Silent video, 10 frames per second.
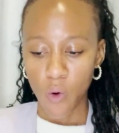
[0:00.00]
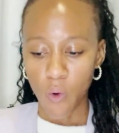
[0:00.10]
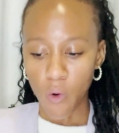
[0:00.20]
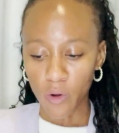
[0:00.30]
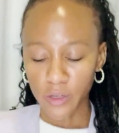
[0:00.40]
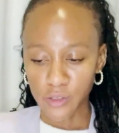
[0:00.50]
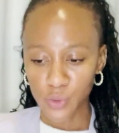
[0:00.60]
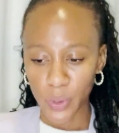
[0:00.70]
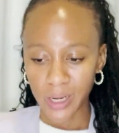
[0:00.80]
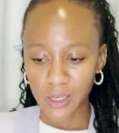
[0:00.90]
August
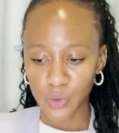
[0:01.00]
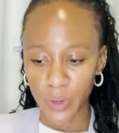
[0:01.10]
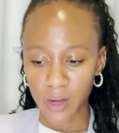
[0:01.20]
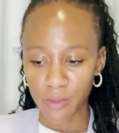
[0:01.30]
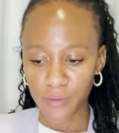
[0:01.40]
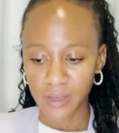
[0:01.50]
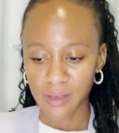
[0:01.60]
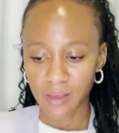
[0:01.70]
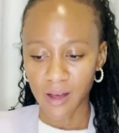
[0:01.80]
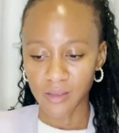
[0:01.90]
2023, it's
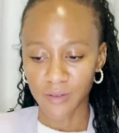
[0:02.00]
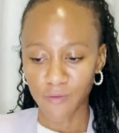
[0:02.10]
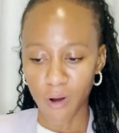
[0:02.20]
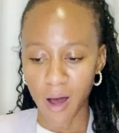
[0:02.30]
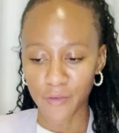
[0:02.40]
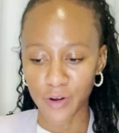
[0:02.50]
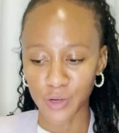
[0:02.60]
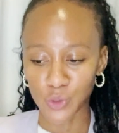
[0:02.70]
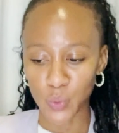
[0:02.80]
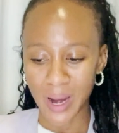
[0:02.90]

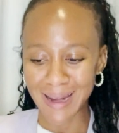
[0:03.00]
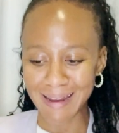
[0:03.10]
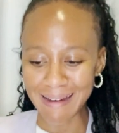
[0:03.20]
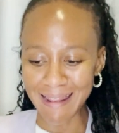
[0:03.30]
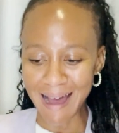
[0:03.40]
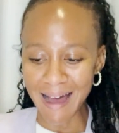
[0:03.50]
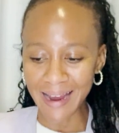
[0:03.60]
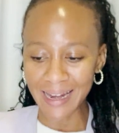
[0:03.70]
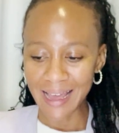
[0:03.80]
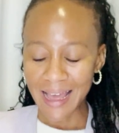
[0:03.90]

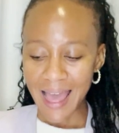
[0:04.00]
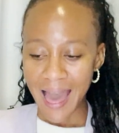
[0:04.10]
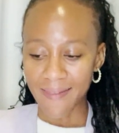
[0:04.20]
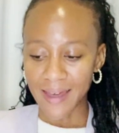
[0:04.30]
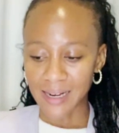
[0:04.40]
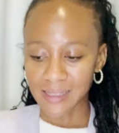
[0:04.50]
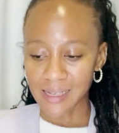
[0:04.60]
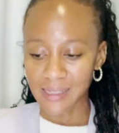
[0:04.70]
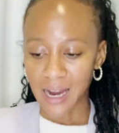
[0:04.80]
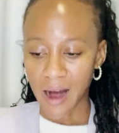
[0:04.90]
1,429. And then it
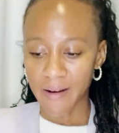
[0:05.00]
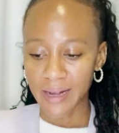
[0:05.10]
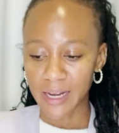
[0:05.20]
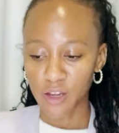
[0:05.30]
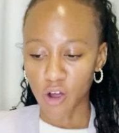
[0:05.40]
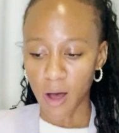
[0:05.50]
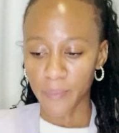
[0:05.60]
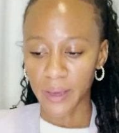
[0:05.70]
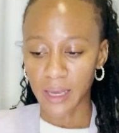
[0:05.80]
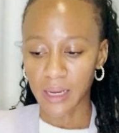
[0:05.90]
says currently
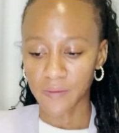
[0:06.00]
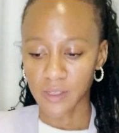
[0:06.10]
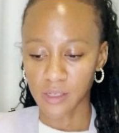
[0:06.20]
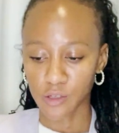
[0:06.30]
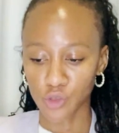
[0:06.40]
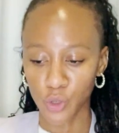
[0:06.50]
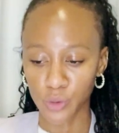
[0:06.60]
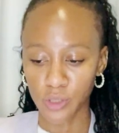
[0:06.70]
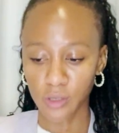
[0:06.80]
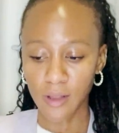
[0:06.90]
copying, it gives us a
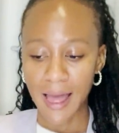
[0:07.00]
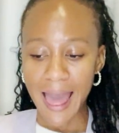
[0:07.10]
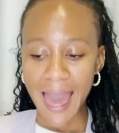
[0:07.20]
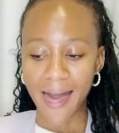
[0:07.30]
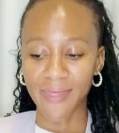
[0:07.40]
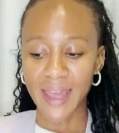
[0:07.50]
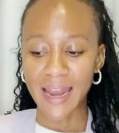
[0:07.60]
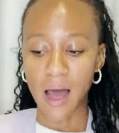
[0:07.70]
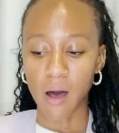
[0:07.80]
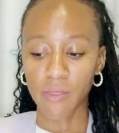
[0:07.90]
total. And then
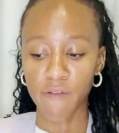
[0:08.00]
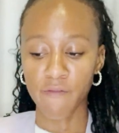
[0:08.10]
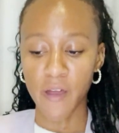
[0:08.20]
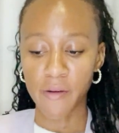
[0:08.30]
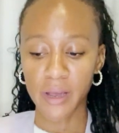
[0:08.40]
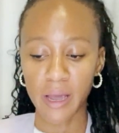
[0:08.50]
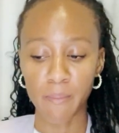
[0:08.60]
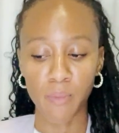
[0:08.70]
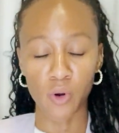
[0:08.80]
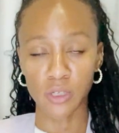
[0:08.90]
now the very
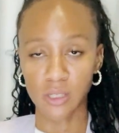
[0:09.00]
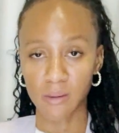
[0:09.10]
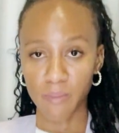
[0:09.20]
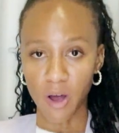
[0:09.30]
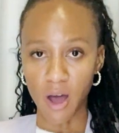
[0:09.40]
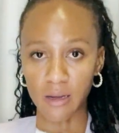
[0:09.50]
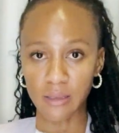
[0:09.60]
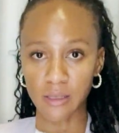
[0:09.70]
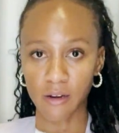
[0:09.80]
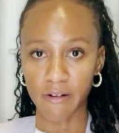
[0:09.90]
important
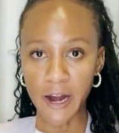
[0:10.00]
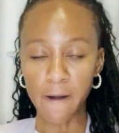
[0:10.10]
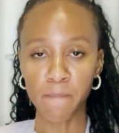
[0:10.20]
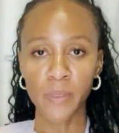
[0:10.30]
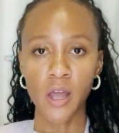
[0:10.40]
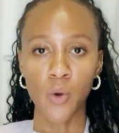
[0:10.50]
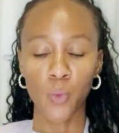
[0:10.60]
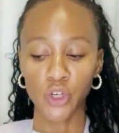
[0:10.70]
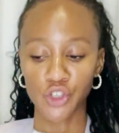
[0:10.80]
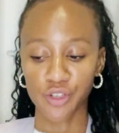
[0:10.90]
part, all right,
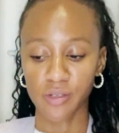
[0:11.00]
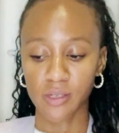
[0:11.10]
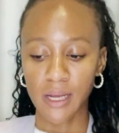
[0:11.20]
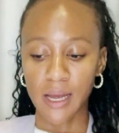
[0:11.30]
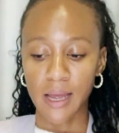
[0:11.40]
which is